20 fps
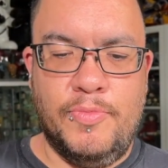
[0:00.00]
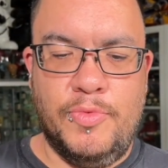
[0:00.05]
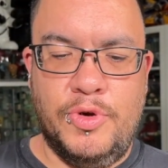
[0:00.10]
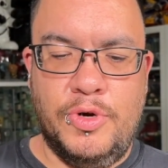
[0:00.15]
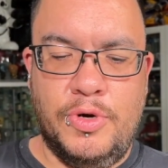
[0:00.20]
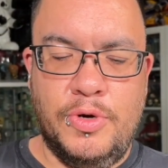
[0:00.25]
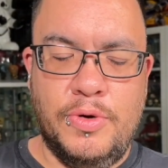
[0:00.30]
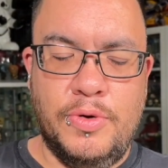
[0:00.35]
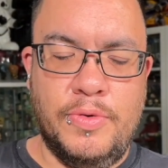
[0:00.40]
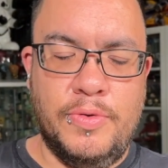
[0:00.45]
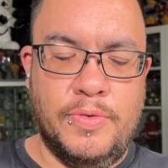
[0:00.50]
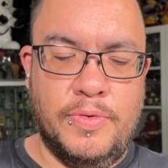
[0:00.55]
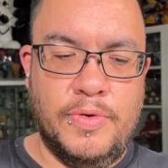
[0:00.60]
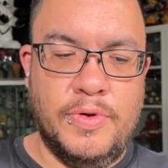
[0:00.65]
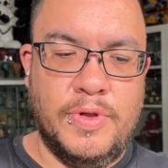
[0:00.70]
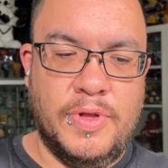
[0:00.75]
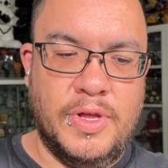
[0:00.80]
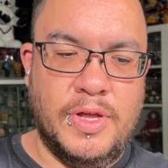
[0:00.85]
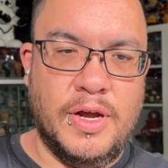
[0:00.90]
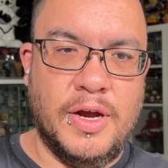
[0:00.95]
who
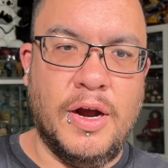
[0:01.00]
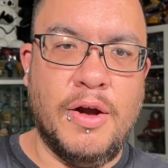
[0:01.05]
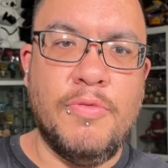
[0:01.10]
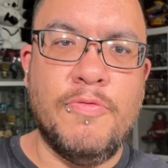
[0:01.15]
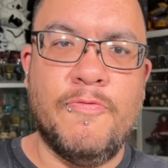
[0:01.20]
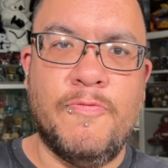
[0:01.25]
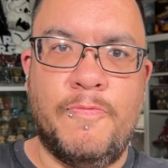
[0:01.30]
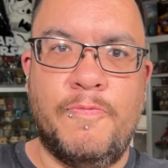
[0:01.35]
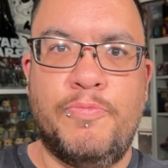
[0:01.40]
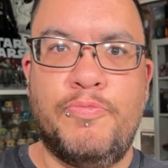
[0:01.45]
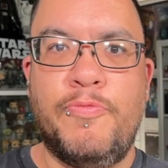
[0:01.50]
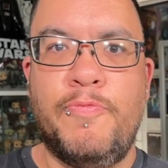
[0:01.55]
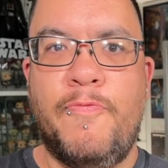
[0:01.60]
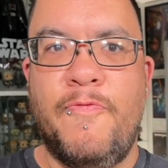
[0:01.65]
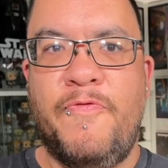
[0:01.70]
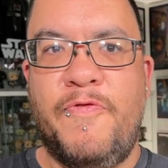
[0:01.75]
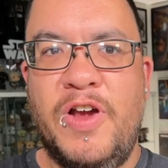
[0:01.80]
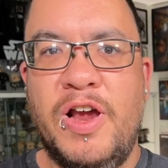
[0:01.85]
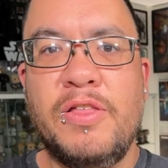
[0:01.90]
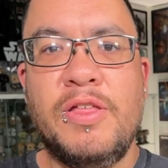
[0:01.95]
are
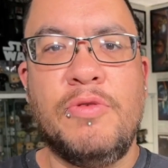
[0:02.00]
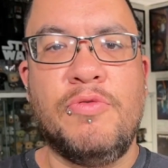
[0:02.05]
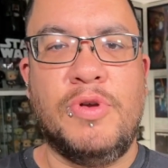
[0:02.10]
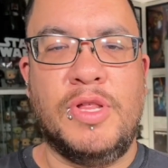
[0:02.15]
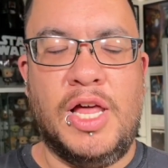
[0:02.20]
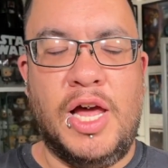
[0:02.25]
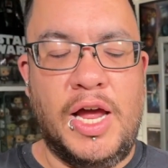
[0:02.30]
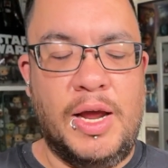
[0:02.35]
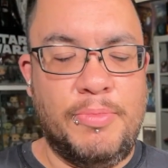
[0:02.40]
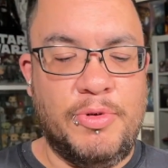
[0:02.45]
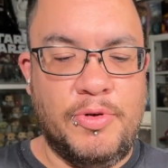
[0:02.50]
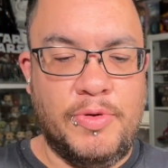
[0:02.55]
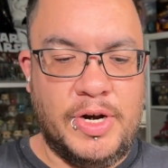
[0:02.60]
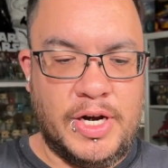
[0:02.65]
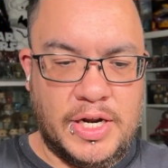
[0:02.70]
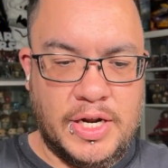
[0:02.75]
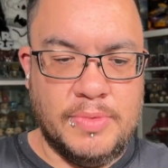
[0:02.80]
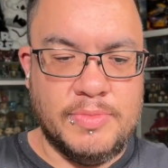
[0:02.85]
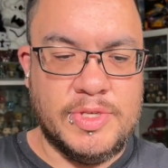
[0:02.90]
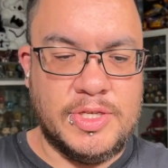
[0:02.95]
fairly reliable when it
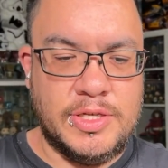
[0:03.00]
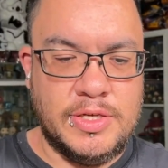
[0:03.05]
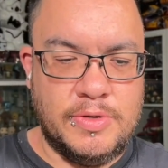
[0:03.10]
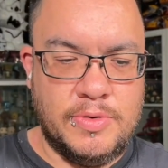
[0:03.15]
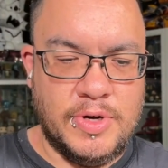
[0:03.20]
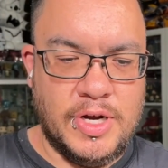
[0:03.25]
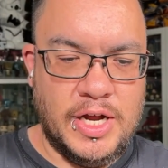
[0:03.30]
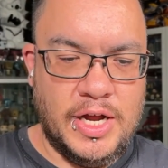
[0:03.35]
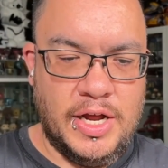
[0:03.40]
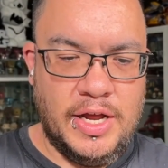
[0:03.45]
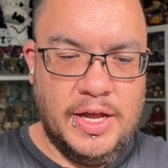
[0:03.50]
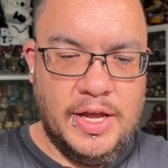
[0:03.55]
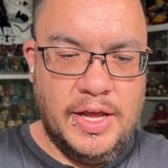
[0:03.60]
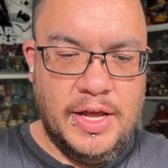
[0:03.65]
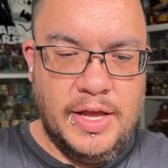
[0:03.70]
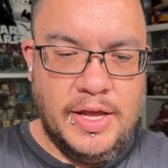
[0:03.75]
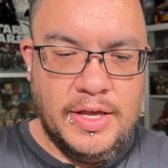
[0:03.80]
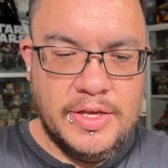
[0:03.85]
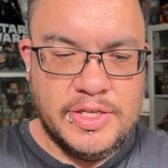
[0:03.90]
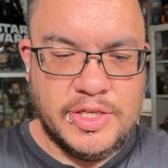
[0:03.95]
comes to
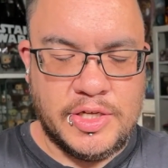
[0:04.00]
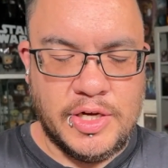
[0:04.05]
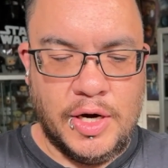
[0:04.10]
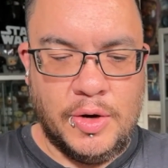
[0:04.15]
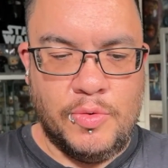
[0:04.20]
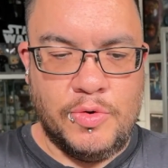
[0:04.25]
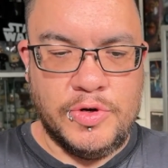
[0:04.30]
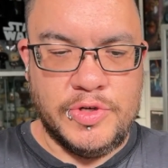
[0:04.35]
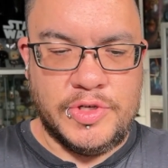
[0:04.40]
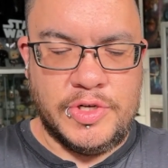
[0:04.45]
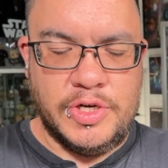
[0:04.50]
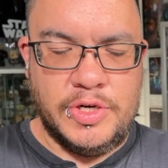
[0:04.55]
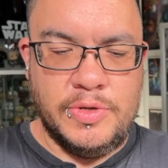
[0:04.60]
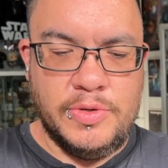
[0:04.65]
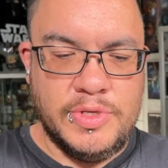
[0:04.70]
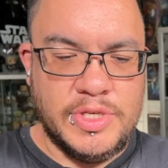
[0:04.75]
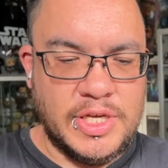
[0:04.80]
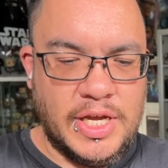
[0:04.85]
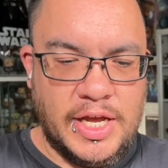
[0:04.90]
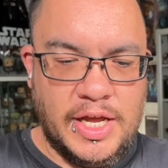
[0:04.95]
Star Wars
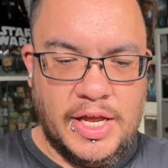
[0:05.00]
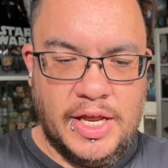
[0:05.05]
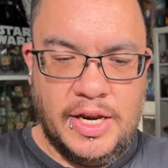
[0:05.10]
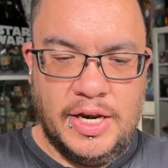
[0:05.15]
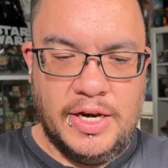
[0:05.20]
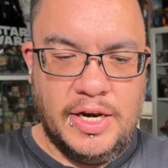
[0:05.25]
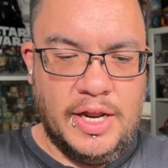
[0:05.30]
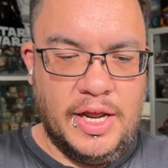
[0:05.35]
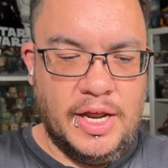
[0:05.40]
news and